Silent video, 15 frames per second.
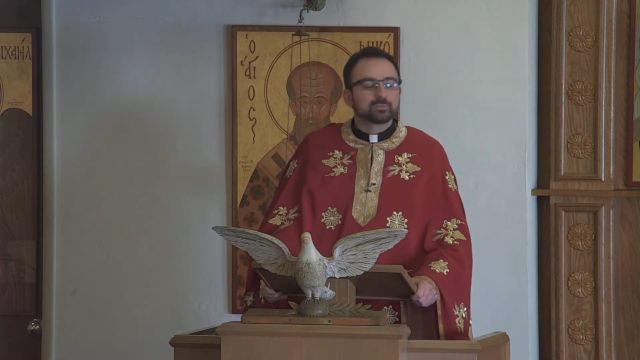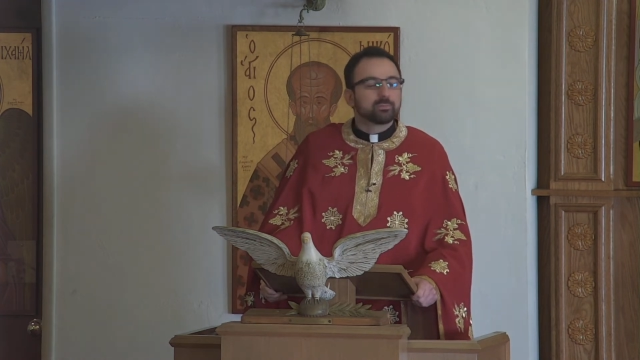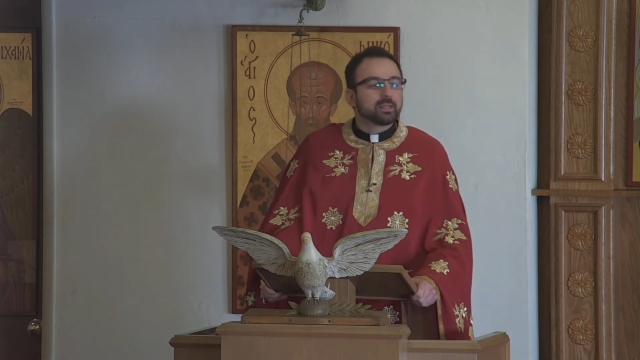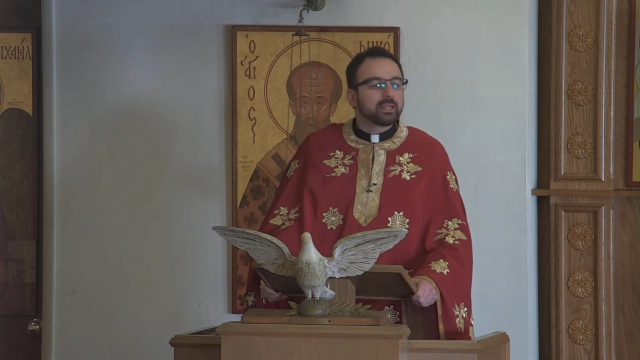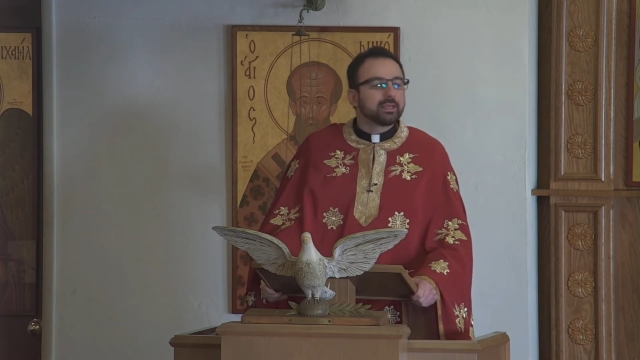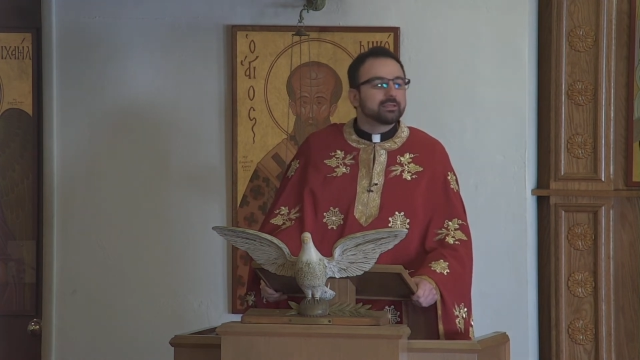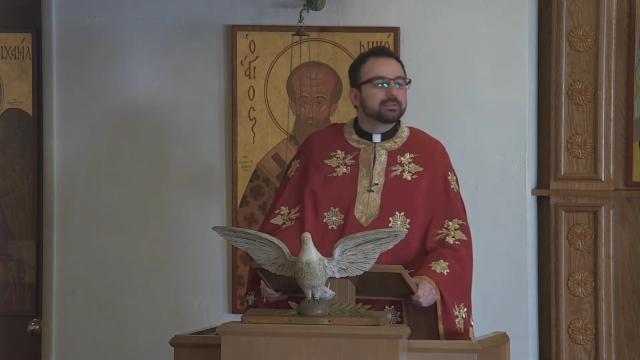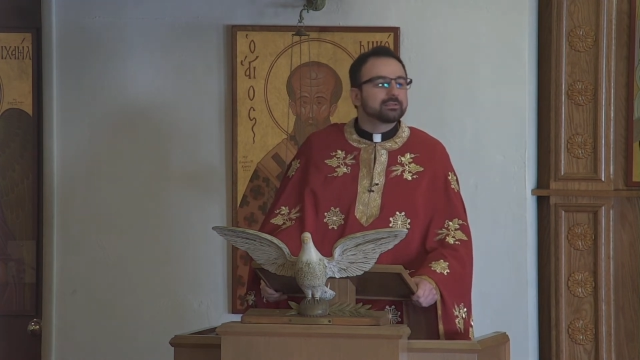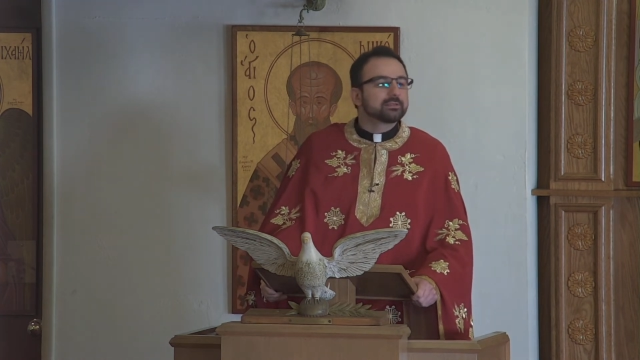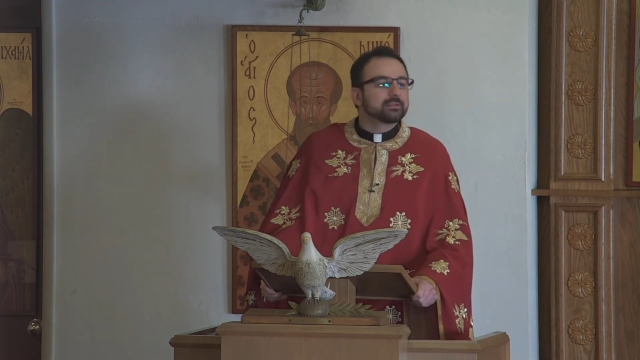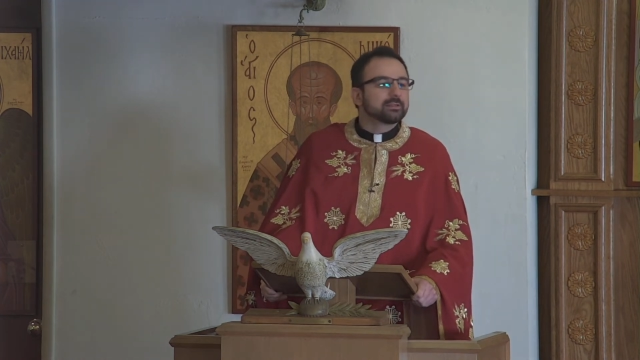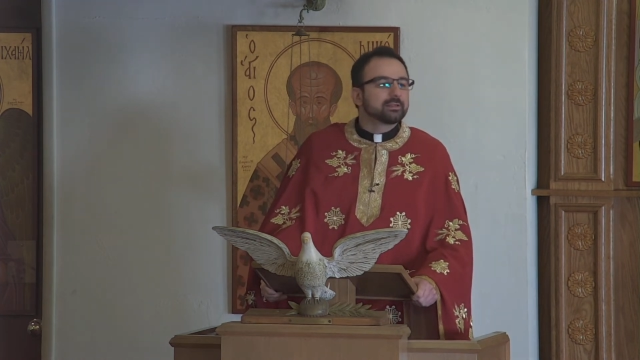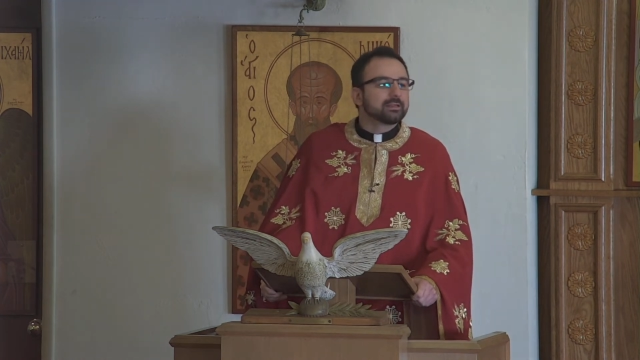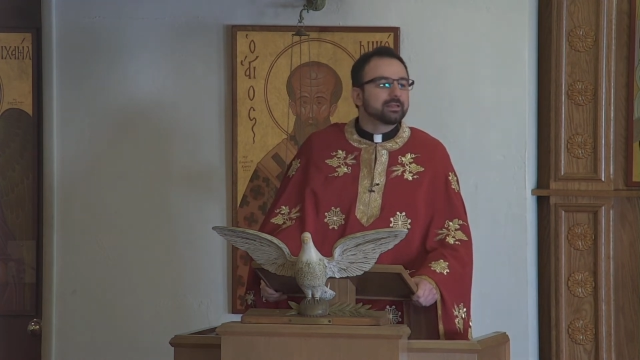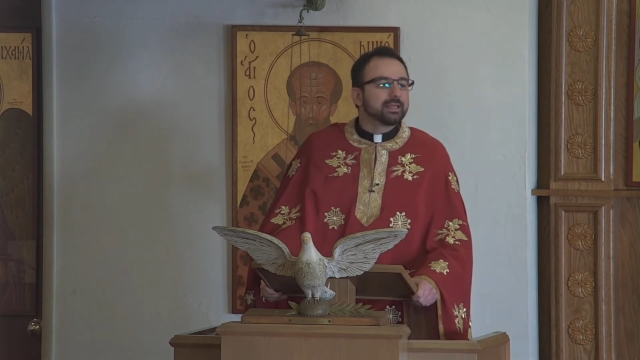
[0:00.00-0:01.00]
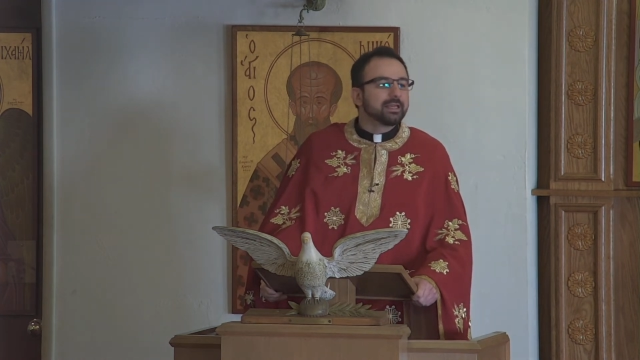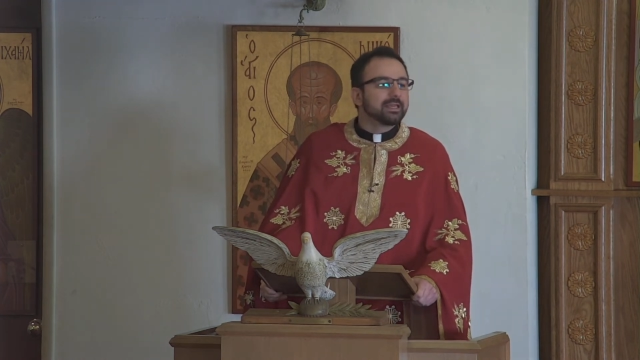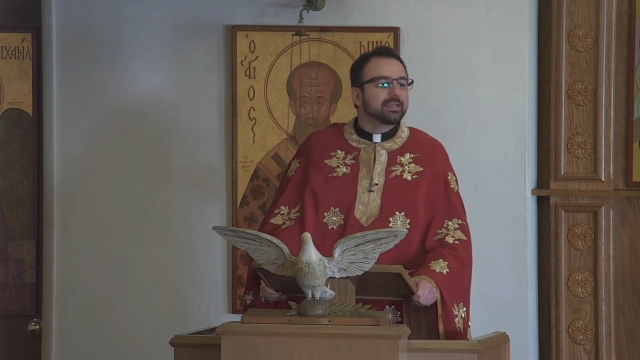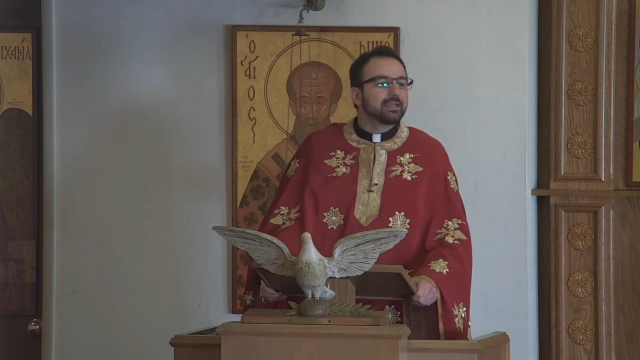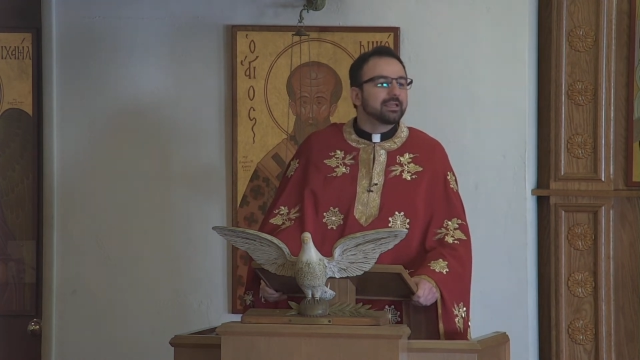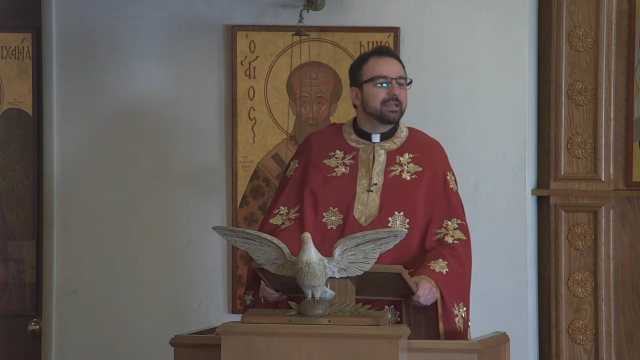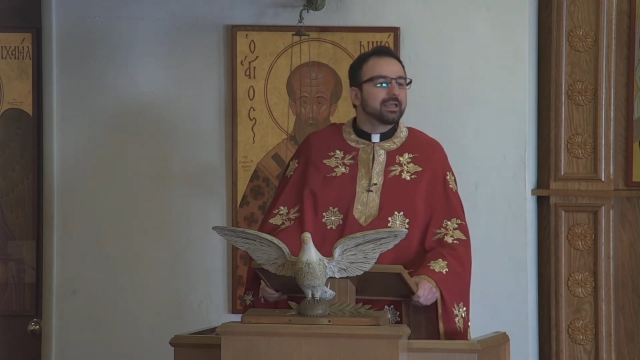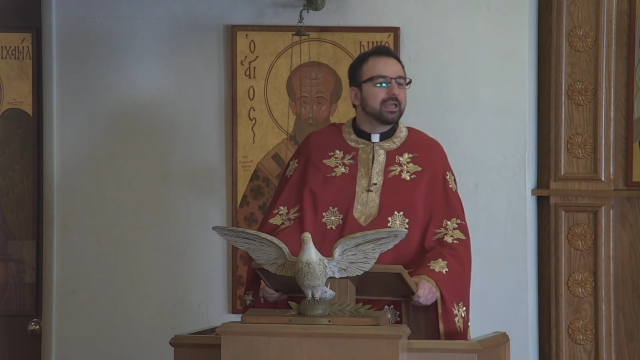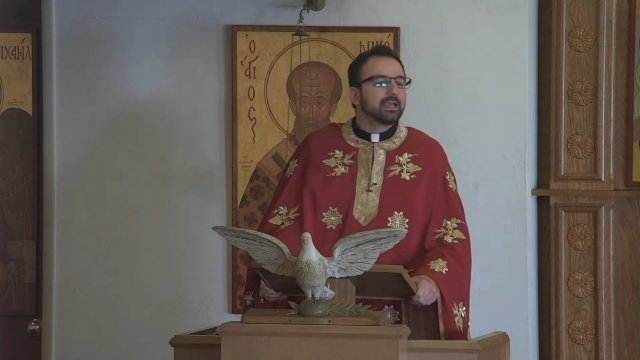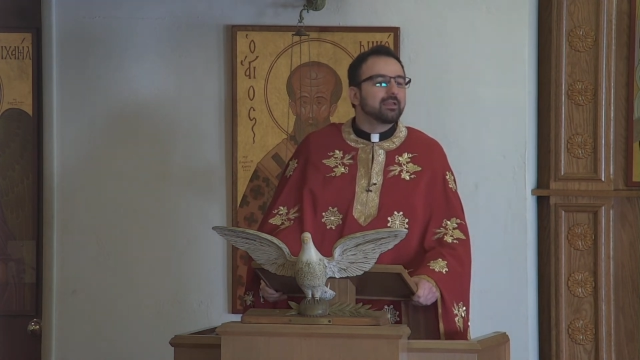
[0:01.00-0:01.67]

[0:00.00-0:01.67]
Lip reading: was placed in